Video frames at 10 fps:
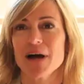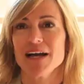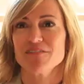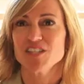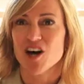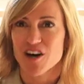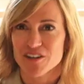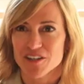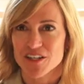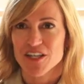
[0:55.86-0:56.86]
have a
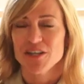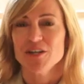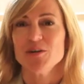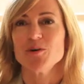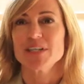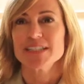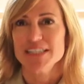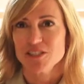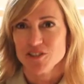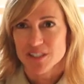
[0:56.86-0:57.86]
daughter who had a
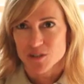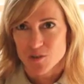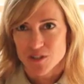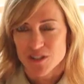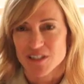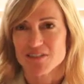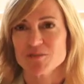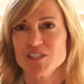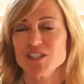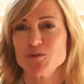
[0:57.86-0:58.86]
seizure disorder
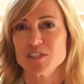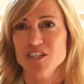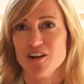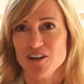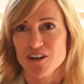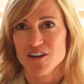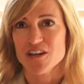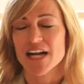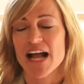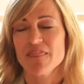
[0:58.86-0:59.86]
when she was
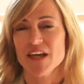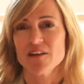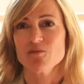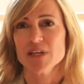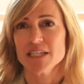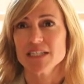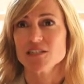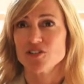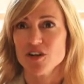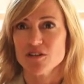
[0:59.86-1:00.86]
younger and then really
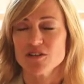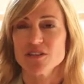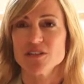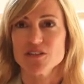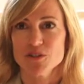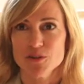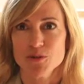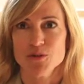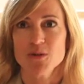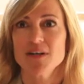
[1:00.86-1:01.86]
struggled
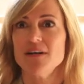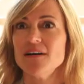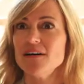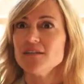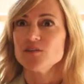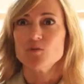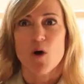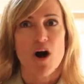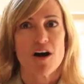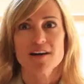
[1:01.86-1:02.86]
to to
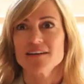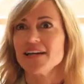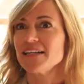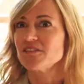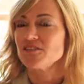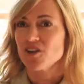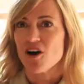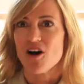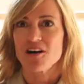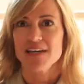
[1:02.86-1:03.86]
walk and to talk